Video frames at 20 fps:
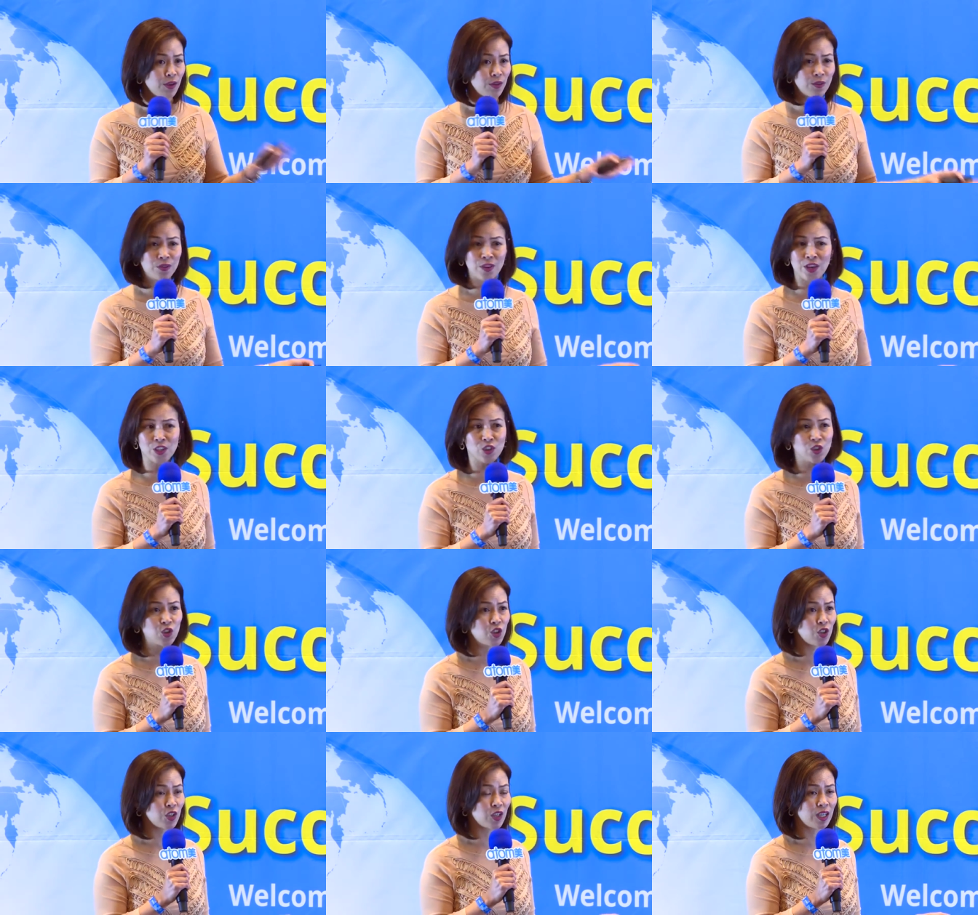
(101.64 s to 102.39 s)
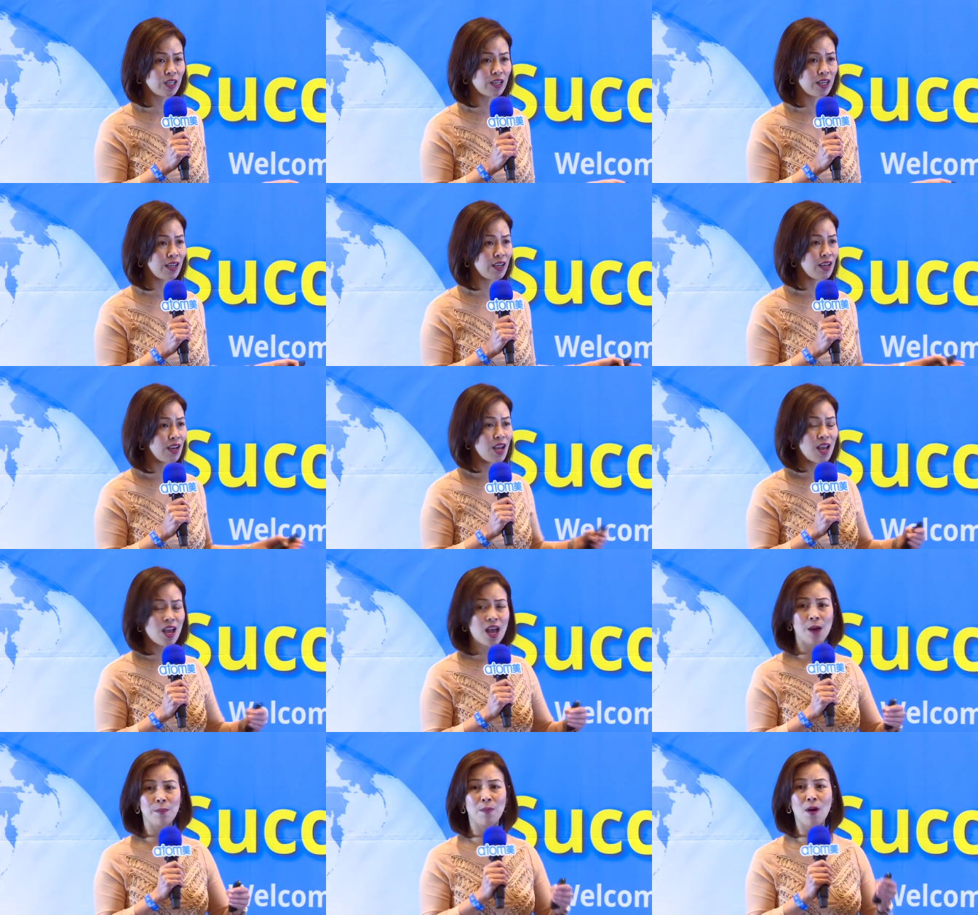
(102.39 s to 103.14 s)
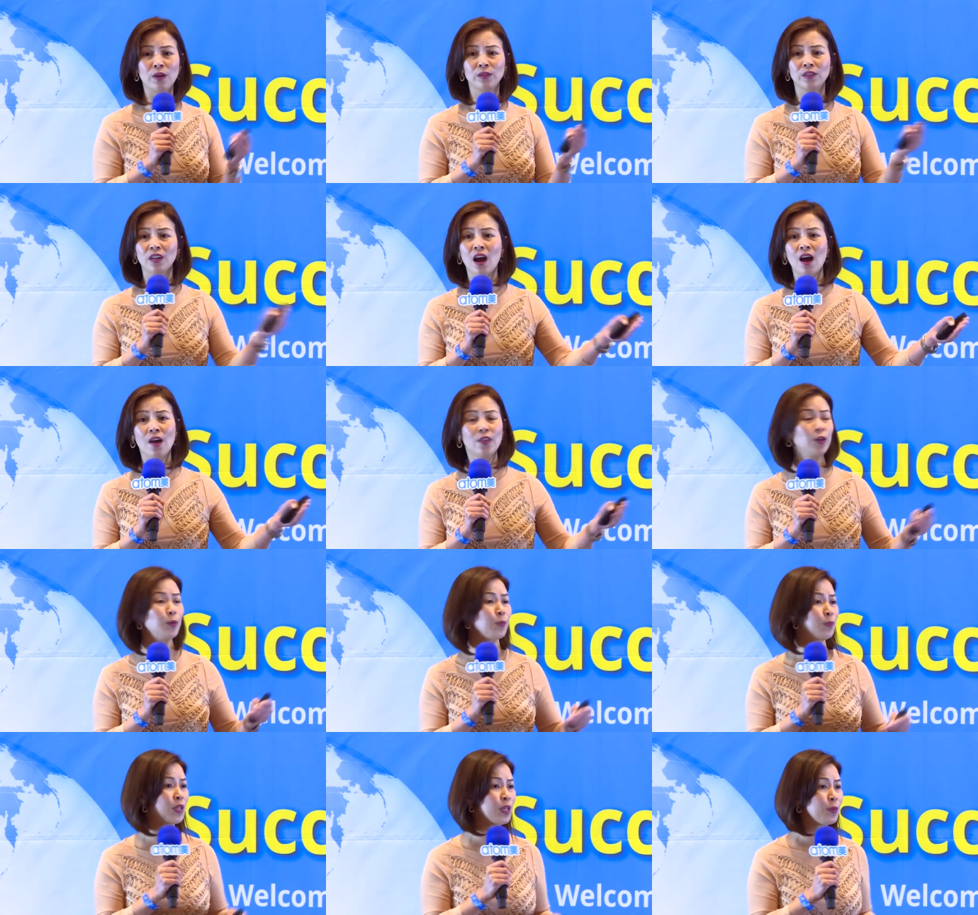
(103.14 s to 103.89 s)
this journey, about
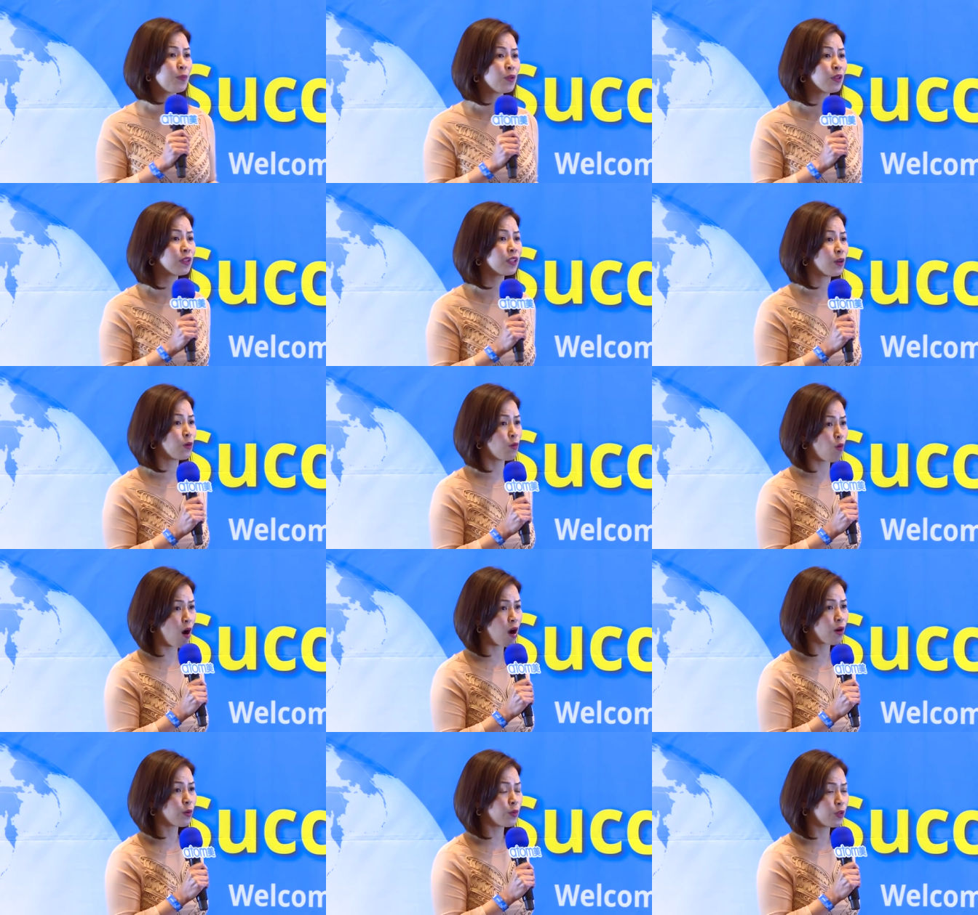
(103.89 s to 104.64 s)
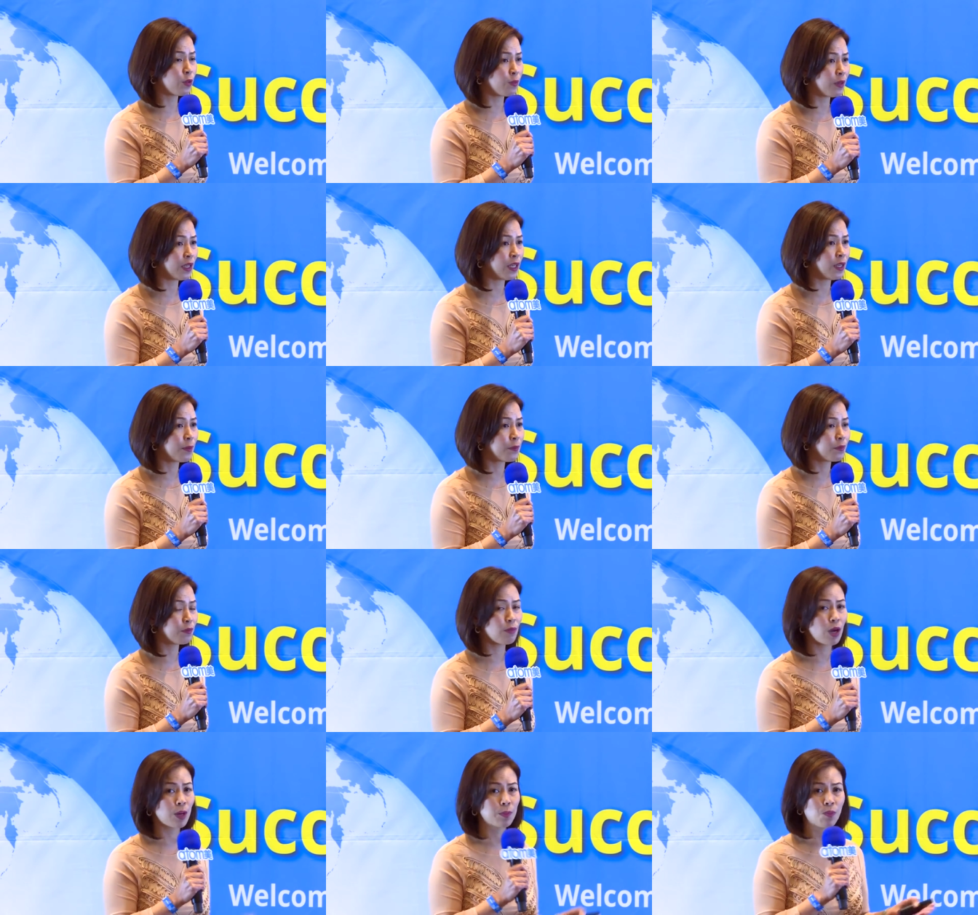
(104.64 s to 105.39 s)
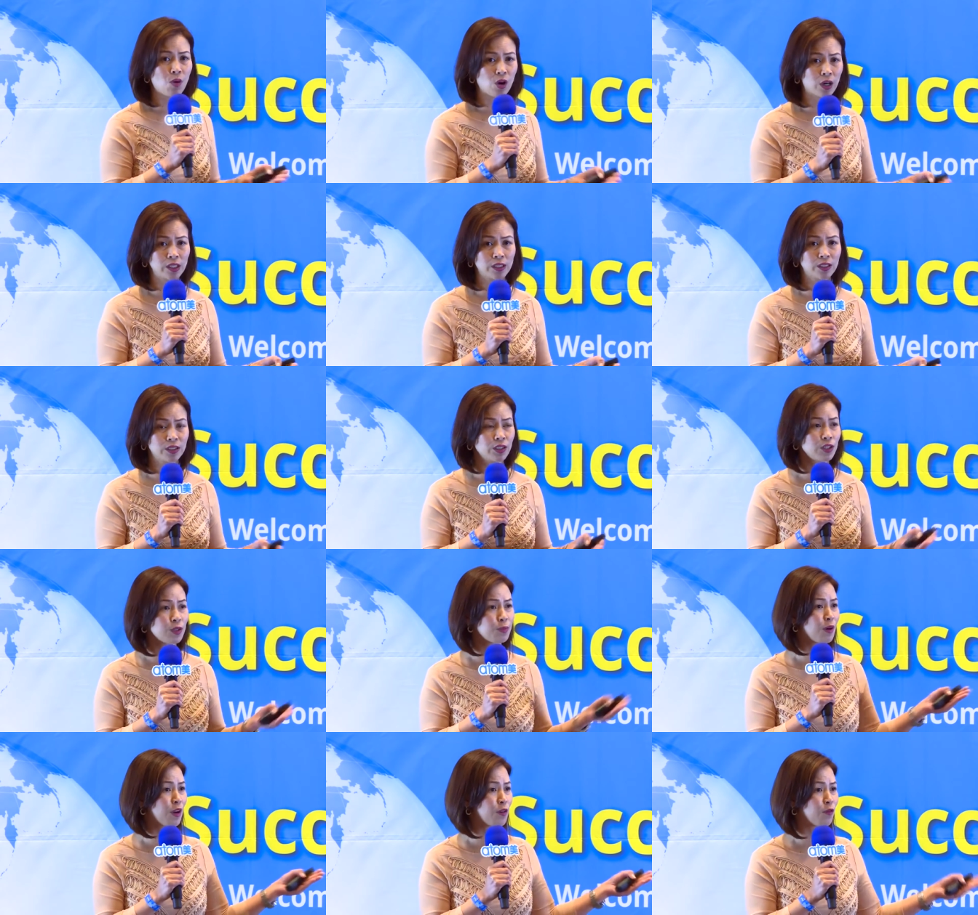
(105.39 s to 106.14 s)
other people that walk with me, my
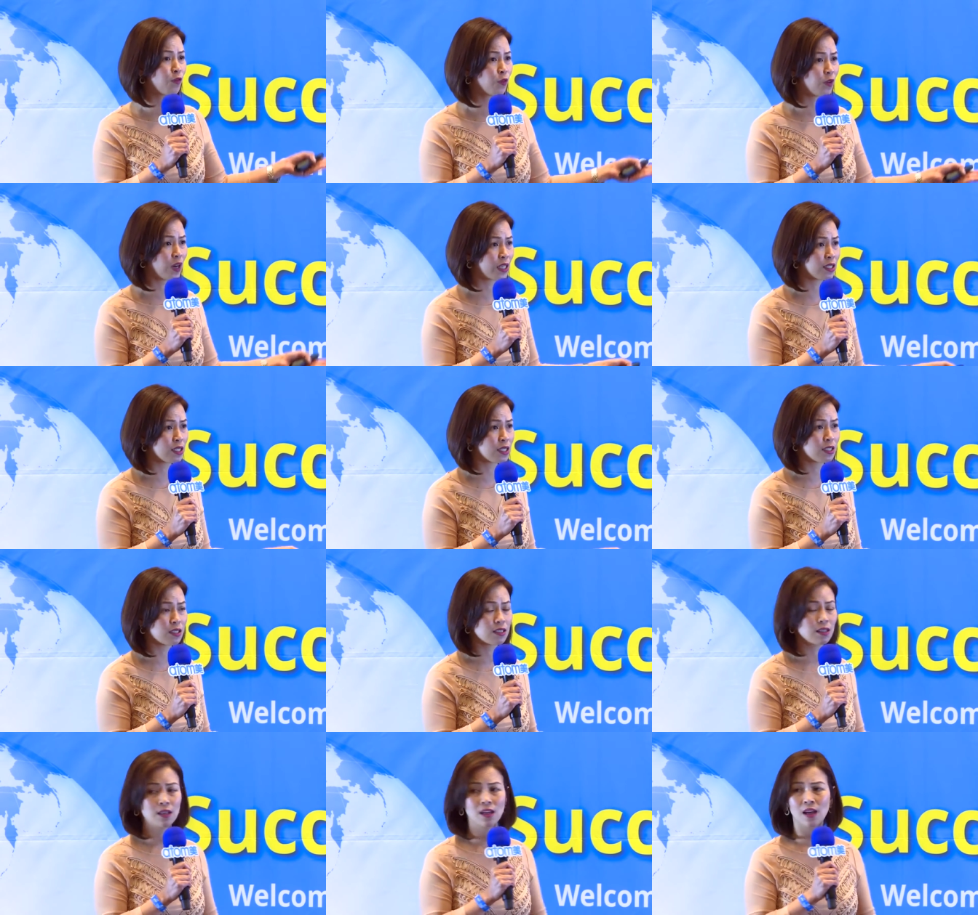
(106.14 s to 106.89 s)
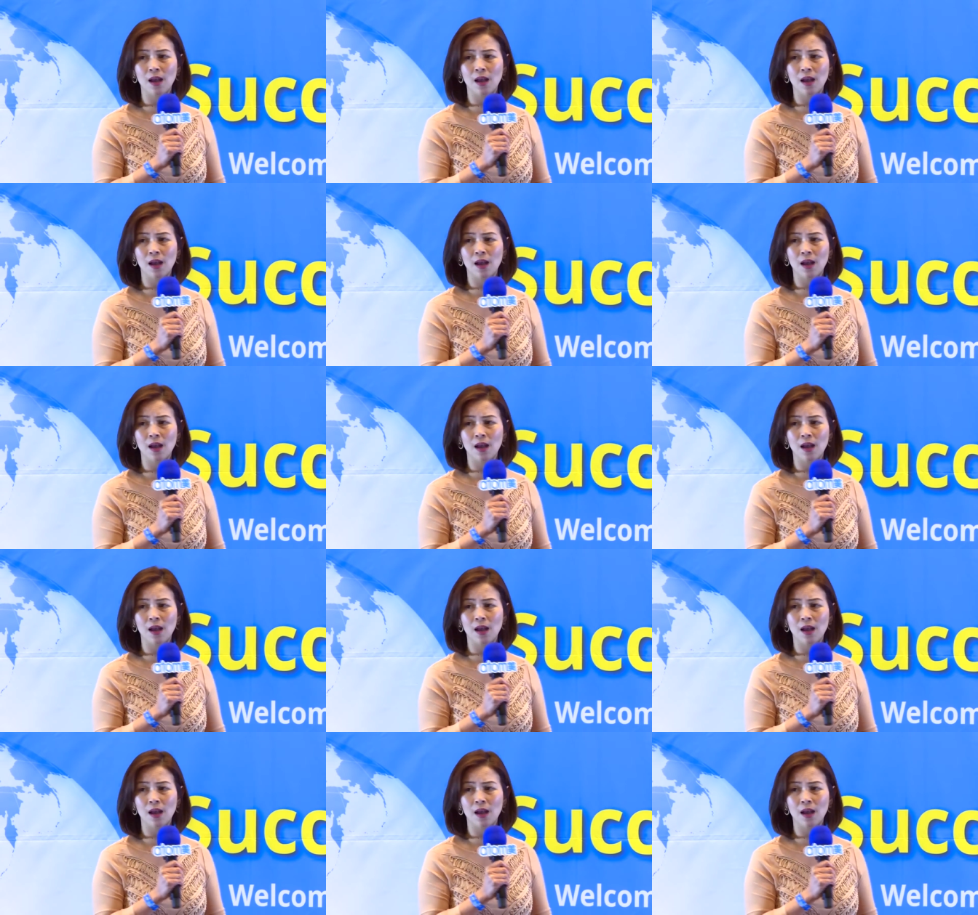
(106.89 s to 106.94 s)
partners, my friends,